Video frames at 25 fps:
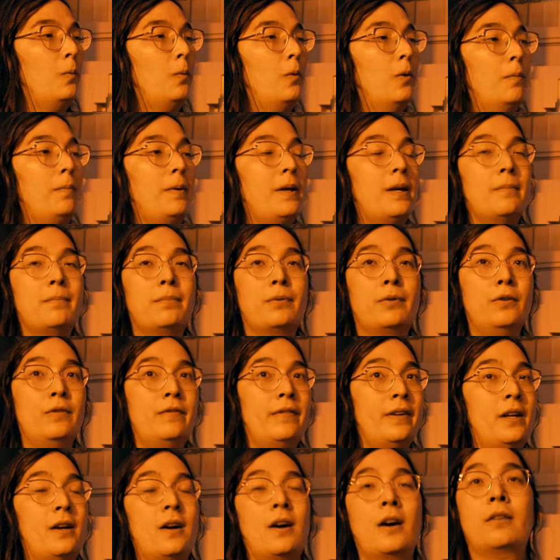we'll be
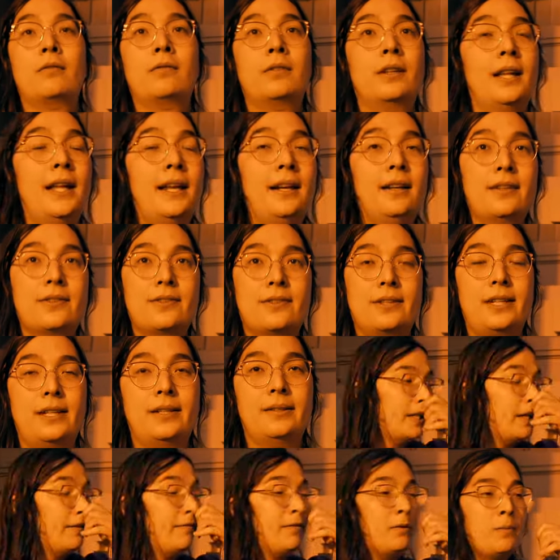improving on relentlessly.
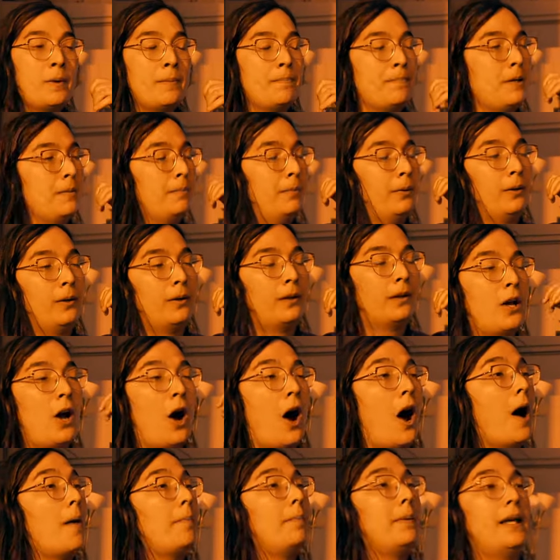And even when people are
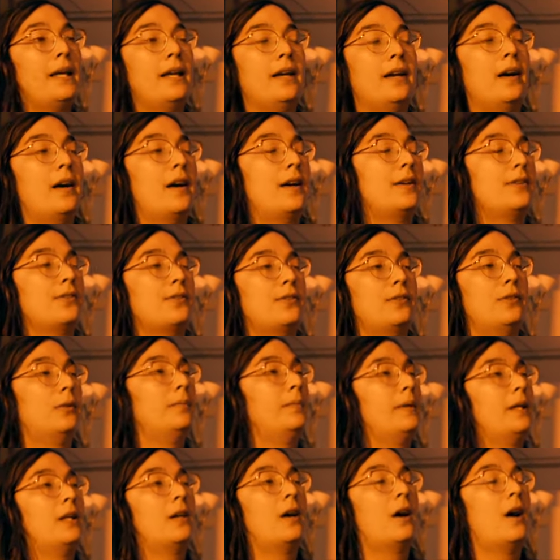copying us, they'll
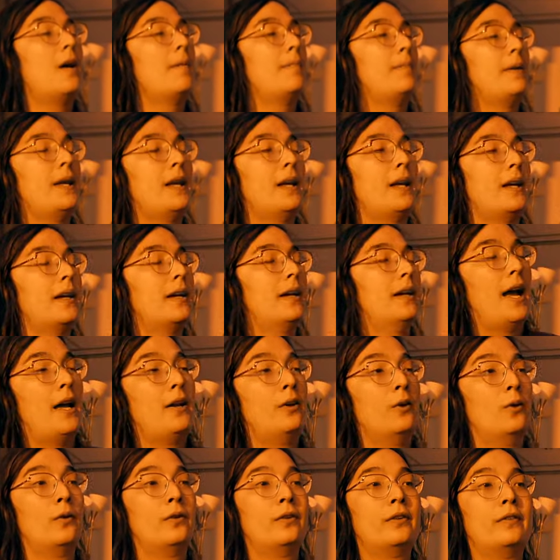be copying
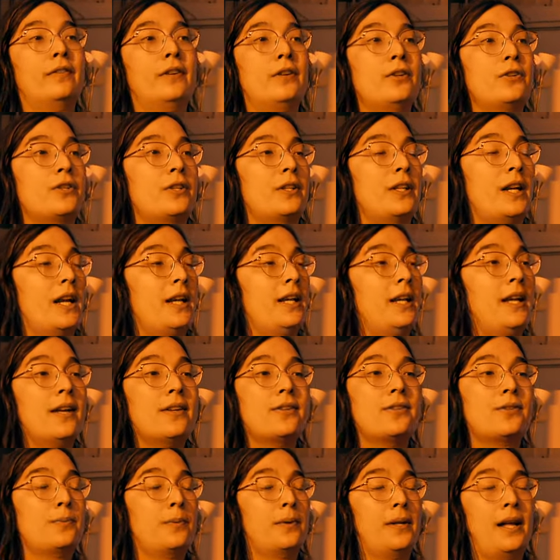an older version. And
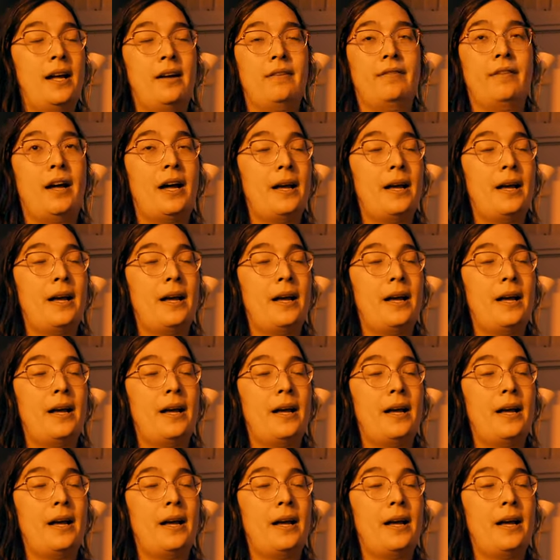yes, we'll have